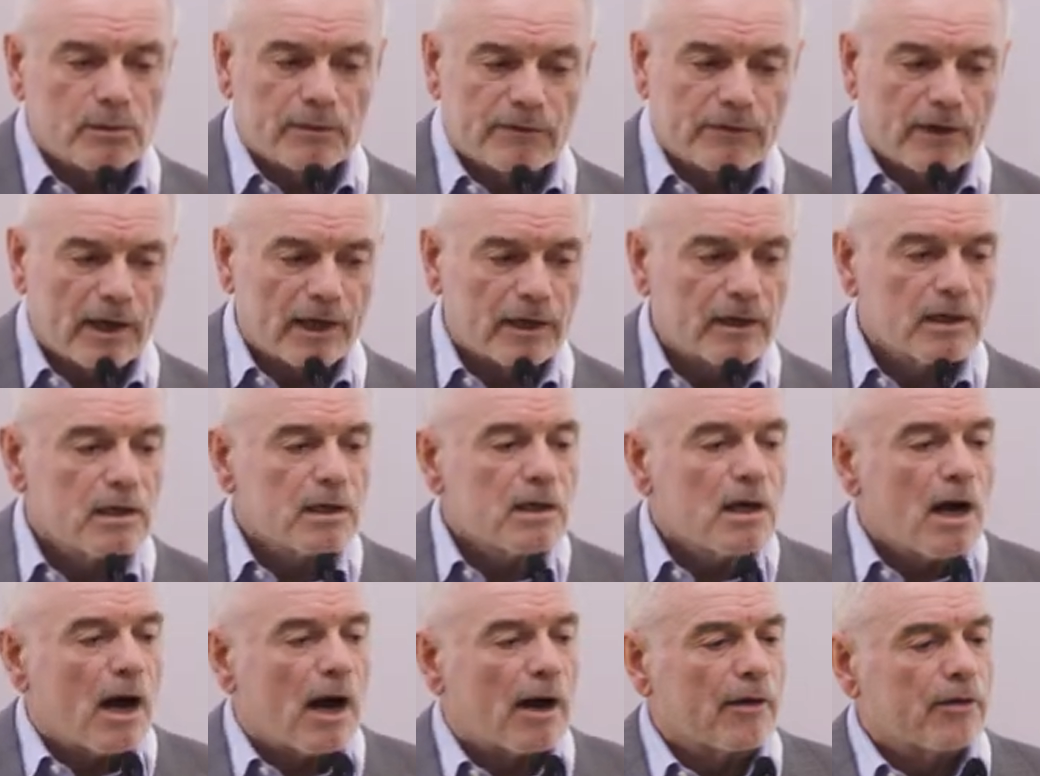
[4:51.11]
We've got
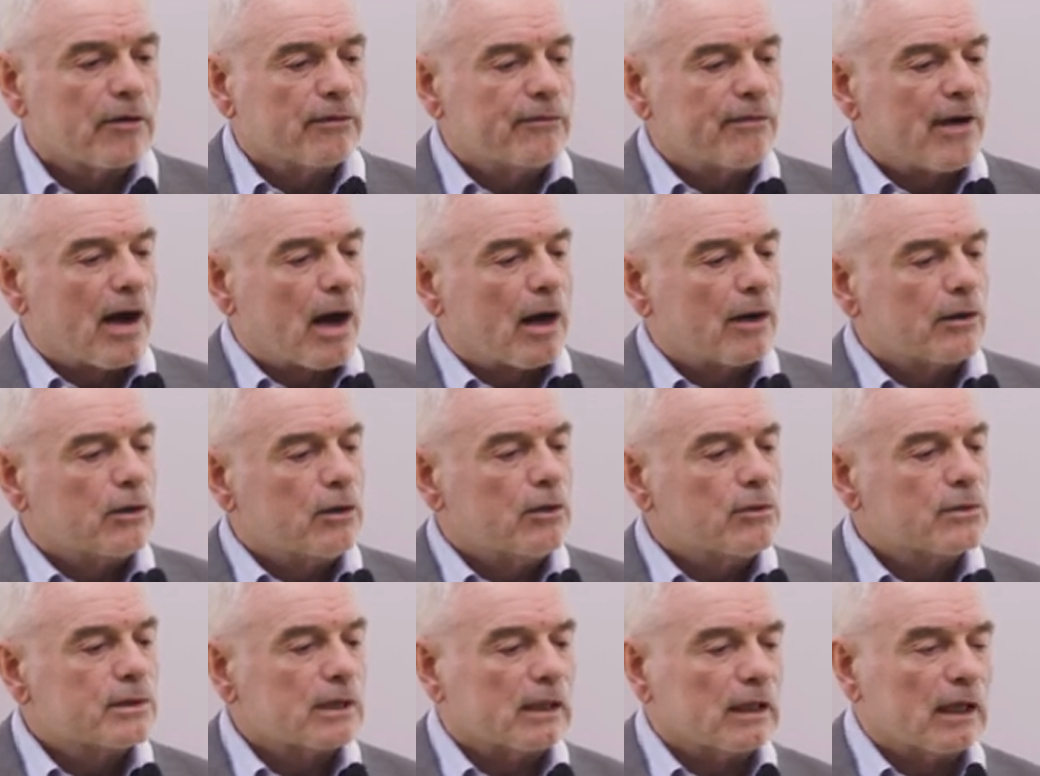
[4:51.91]
other
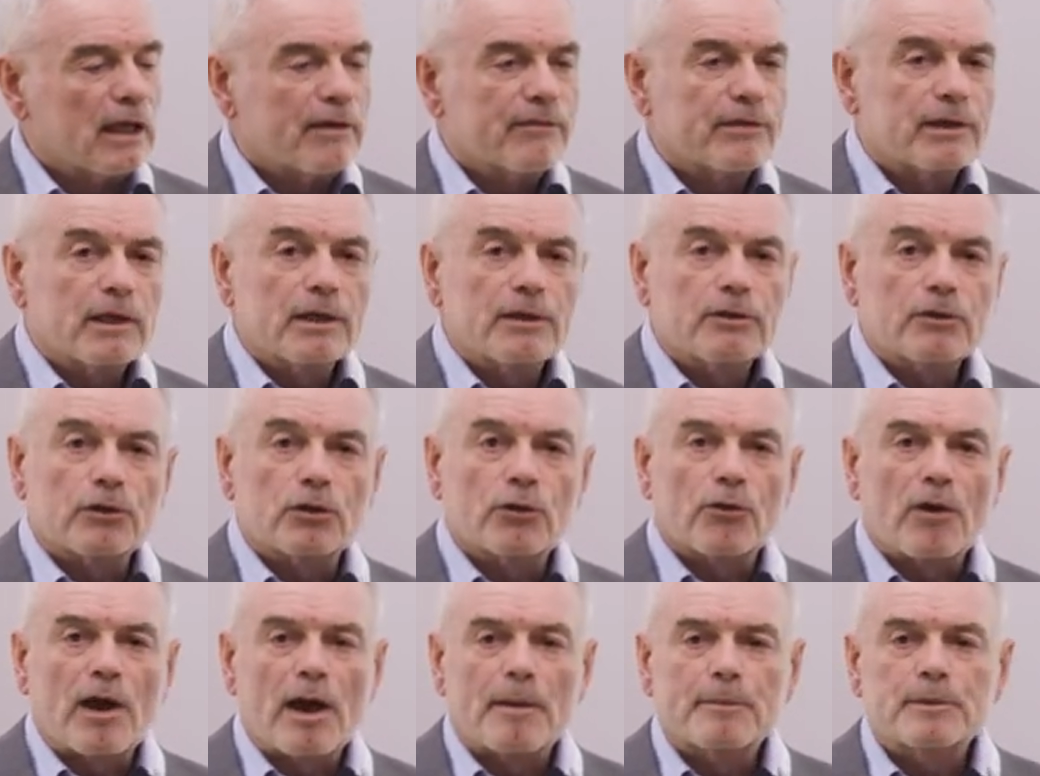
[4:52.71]
values,
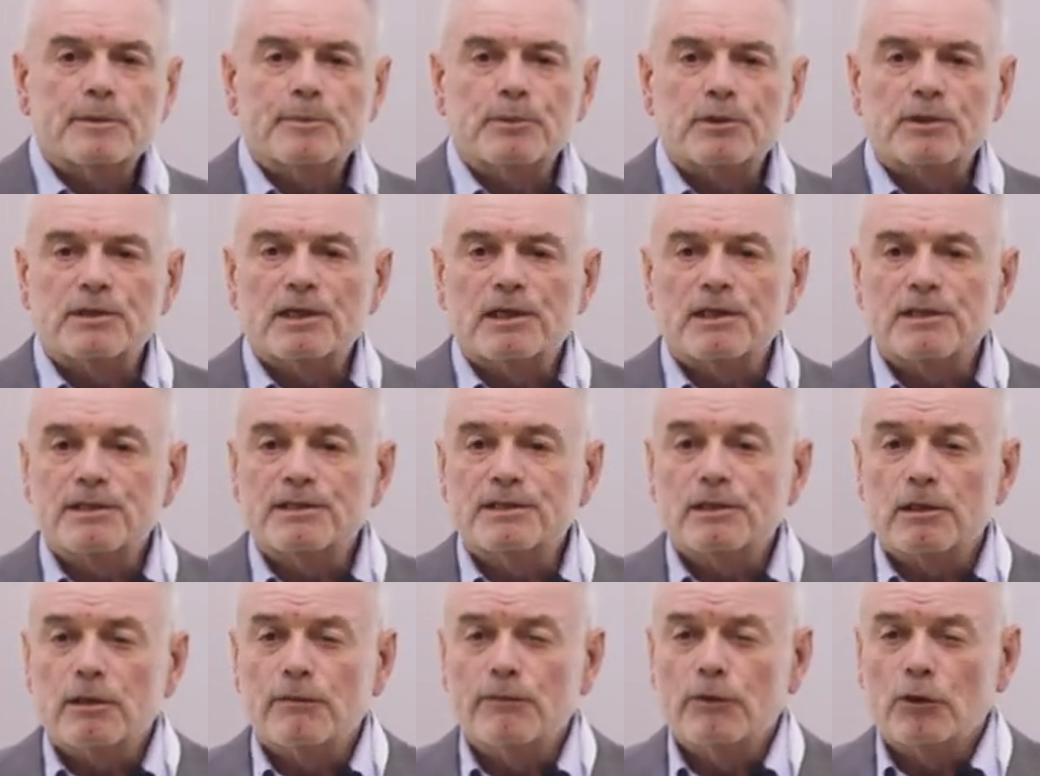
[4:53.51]
1,100 grams per ton
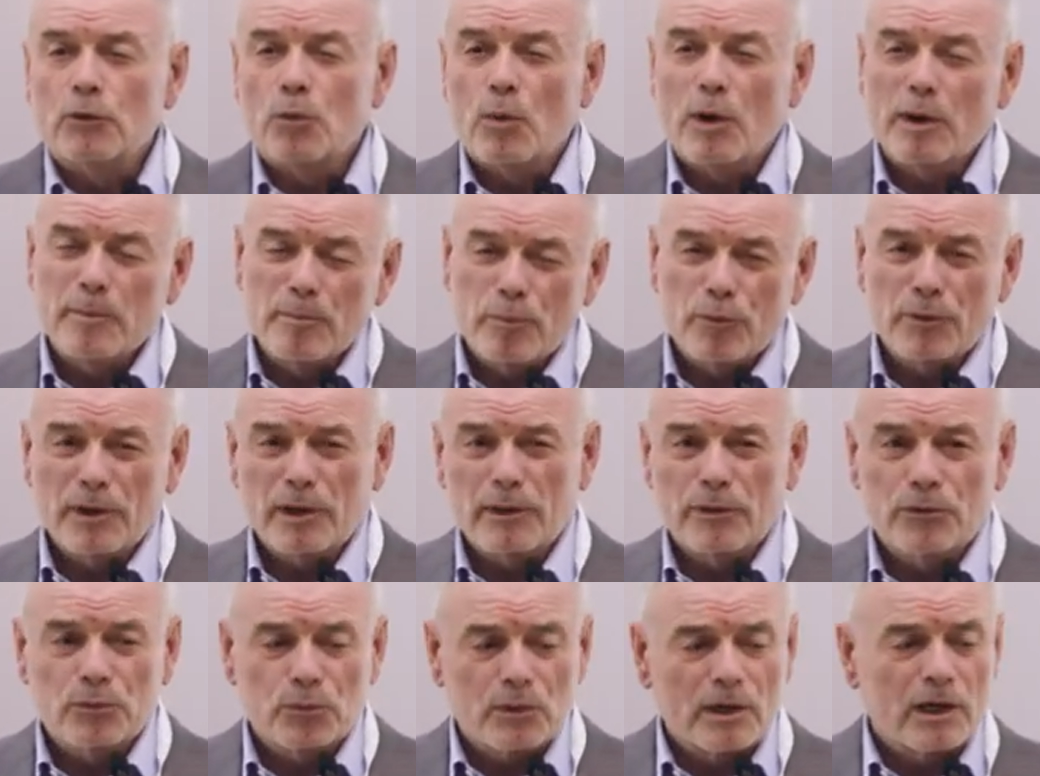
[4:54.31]
silver,
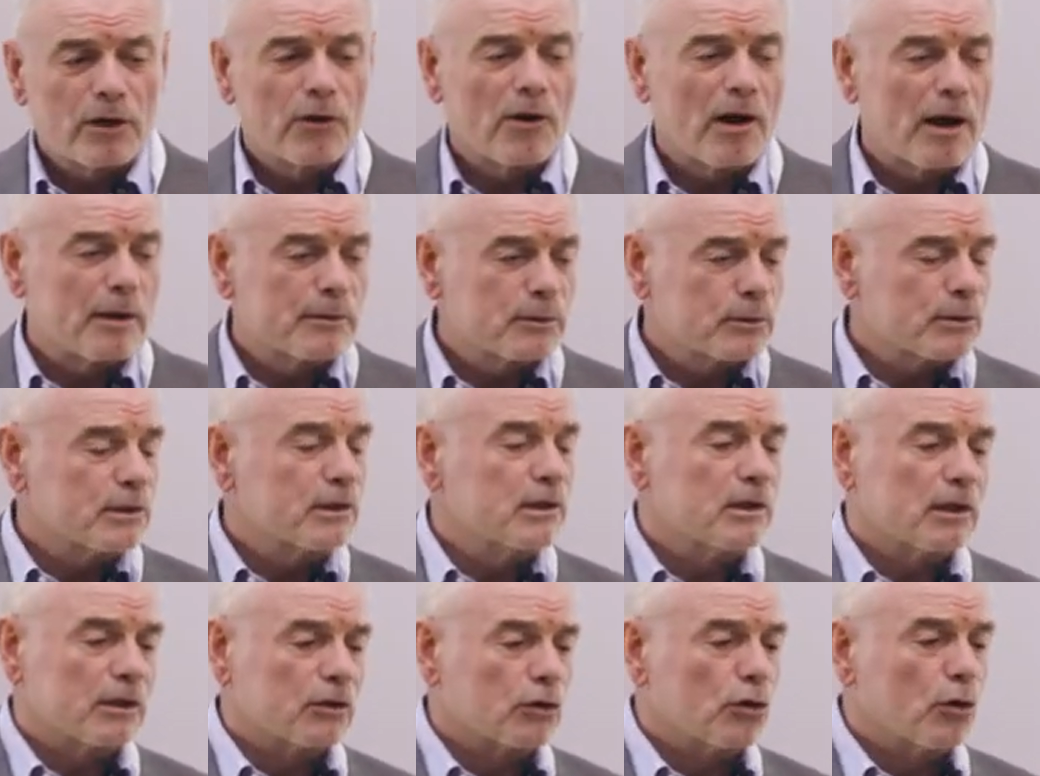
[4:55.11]
1.3 grams per
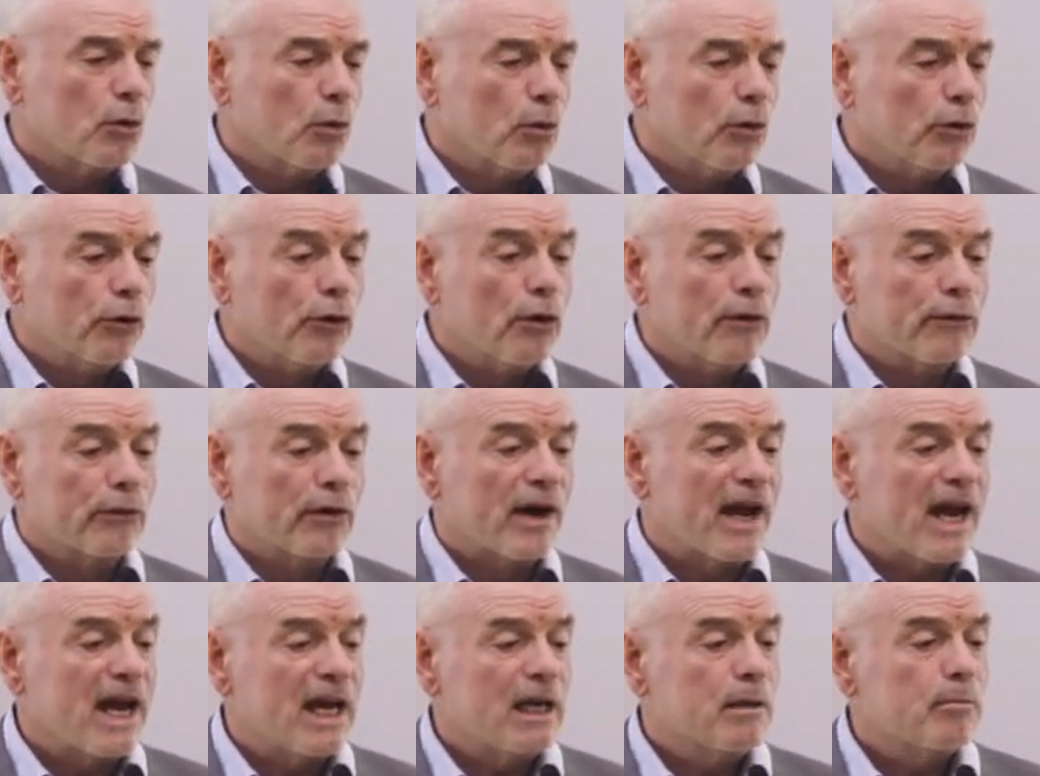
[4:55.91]
ton gold
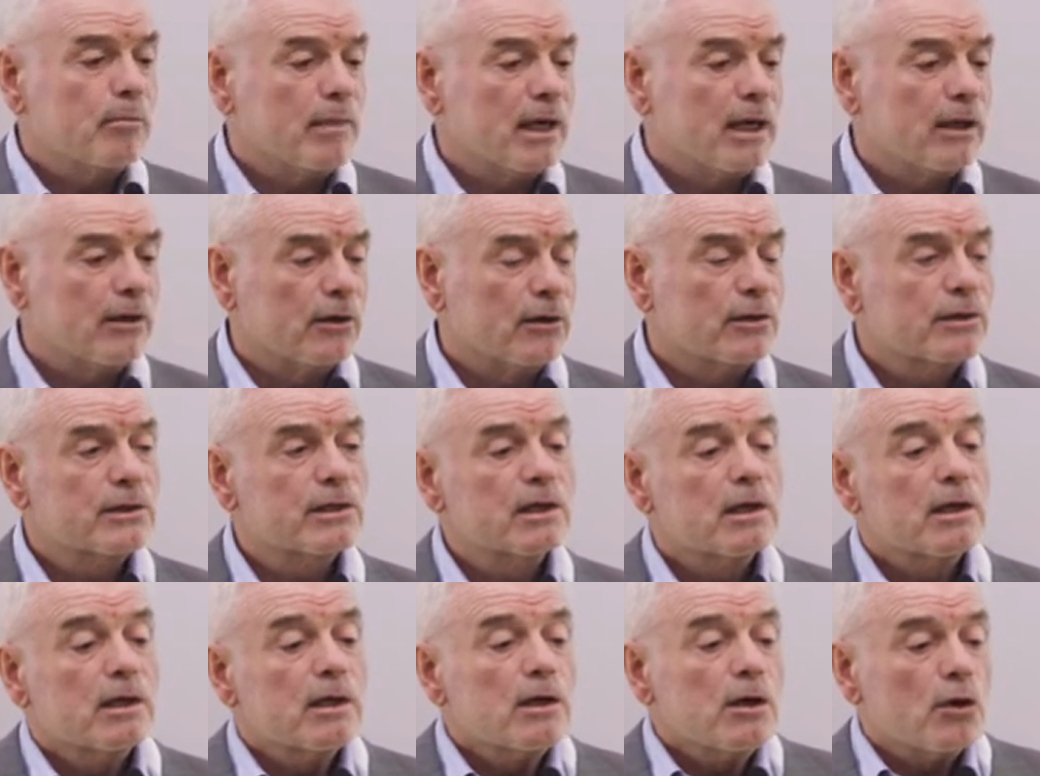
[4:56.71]
over 8 meters